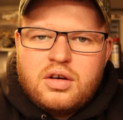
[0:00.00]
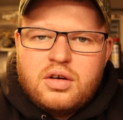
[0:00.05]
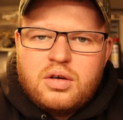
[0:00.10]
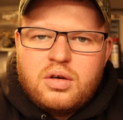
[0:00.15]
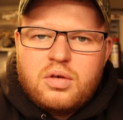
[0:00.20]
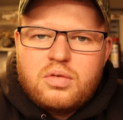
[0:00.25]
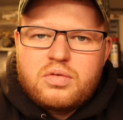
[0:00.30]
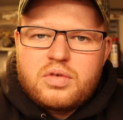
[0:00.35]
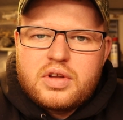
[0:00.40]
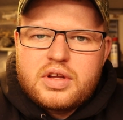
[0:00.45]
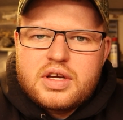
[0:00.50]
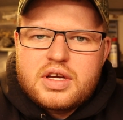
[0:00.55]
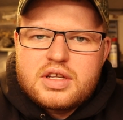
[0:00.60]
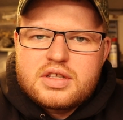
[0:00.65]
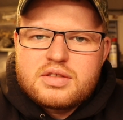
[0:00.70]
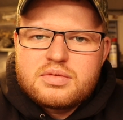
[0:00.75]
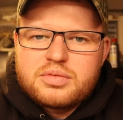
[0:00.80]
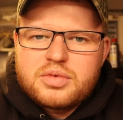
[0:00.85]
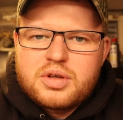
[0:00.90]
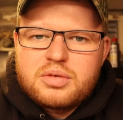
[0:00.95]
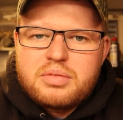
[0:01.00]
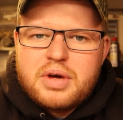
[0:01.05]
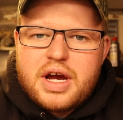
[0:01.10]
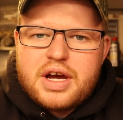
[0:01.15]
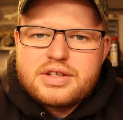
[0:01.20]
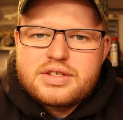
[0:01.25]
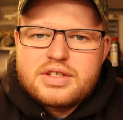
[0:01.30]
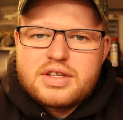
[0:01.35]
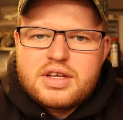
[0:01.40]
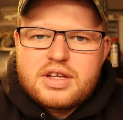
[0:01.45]
Hopefully get some good
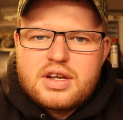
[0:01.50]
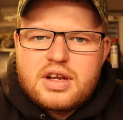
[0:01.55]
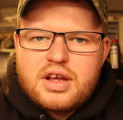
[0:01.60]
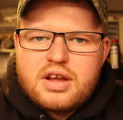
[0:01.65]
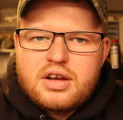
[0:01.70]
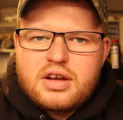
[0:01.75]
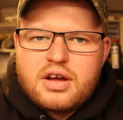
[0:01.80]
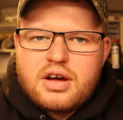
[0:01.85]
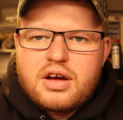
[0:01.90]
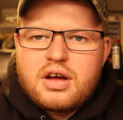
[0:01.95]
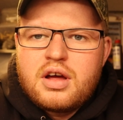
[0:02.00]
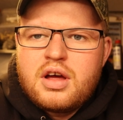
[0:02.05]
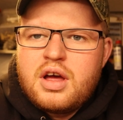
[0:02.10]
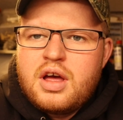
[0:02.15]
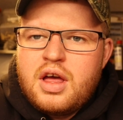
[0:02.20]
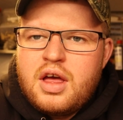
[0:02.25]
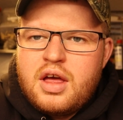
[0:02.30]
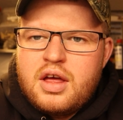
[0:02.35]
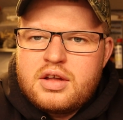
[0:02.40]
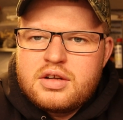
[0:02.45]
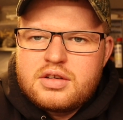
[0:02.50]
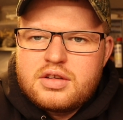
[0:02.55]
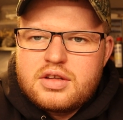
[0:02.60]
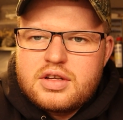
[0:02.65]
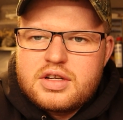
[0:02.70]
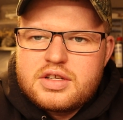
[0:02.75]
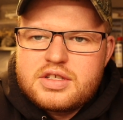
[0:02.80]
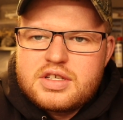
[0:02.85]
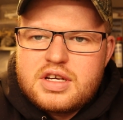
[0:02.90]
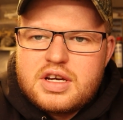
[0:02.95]
bass then, and so
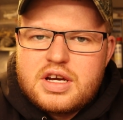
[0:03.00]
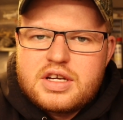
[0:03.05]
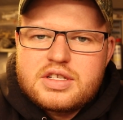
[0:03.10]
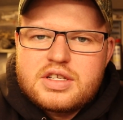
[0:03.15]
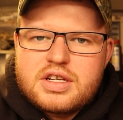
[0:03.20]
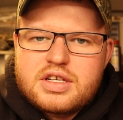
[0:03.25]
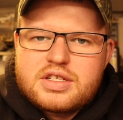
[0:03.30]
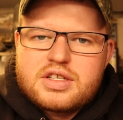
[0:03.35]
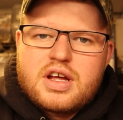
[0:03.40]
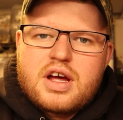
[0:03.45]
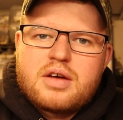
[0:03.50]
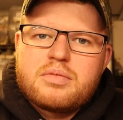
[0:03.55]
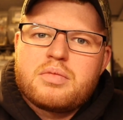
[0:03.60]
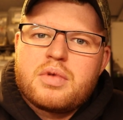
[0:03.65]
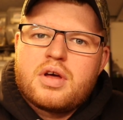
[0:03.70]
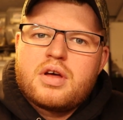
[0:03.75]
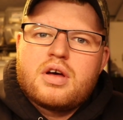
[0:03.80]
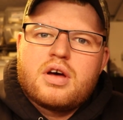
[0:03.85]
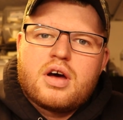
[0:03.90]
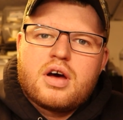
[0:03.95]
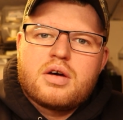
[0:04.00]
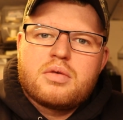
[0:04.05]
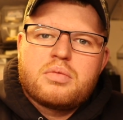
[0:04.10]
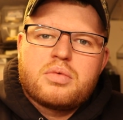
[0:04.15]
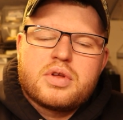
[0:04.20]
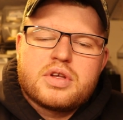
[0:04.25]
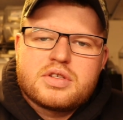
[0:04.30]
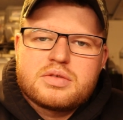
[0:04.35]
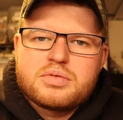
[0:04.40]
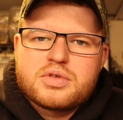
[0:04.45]
then I'll see you guys next time.
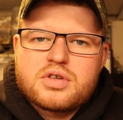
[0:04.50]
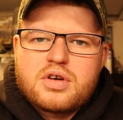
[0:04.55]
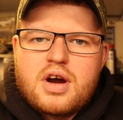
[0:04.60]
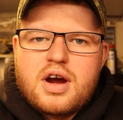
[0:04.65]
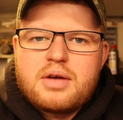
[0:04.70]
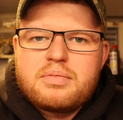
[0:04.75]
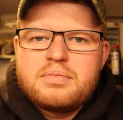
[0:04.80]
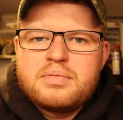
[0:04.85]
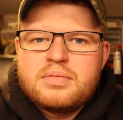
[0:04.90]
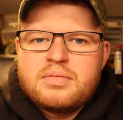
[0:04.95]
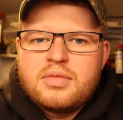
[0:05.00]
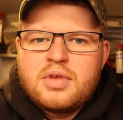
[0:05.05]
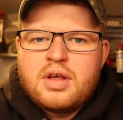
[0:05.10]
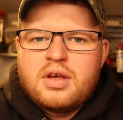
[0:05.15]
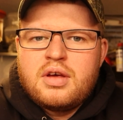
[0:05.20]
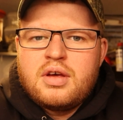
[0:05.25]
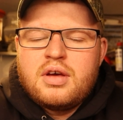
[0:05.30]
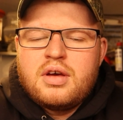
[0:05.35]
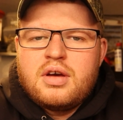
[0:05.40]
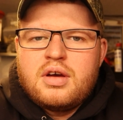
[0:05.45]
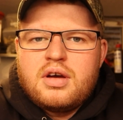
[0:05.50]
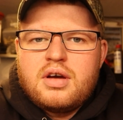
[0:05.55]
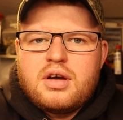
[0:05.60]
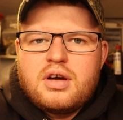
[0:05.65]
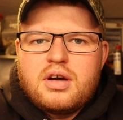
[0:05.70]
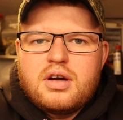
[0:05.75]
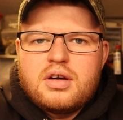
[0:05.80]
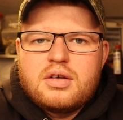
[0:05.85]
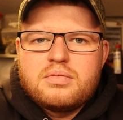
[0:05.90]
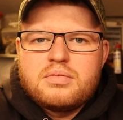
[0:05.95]
Please subscribe.
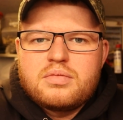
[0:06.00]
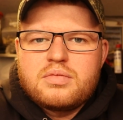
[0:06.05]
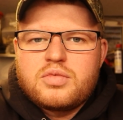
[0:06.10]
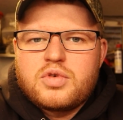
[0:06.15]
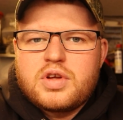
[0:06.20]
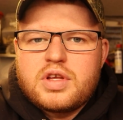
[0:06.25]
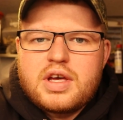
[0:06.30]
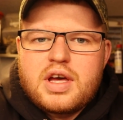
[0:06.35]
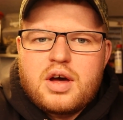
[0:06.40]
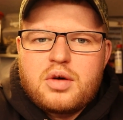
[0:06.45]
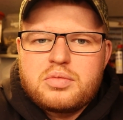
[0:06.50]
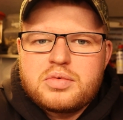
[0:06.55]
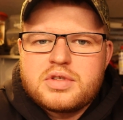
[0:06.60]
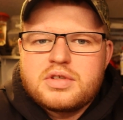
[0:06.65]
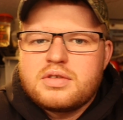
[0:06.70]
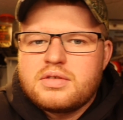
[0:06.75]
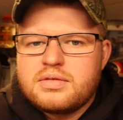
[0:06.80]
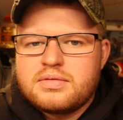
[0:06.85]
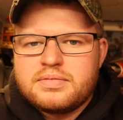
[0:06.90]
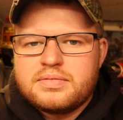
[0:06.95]
Really helps.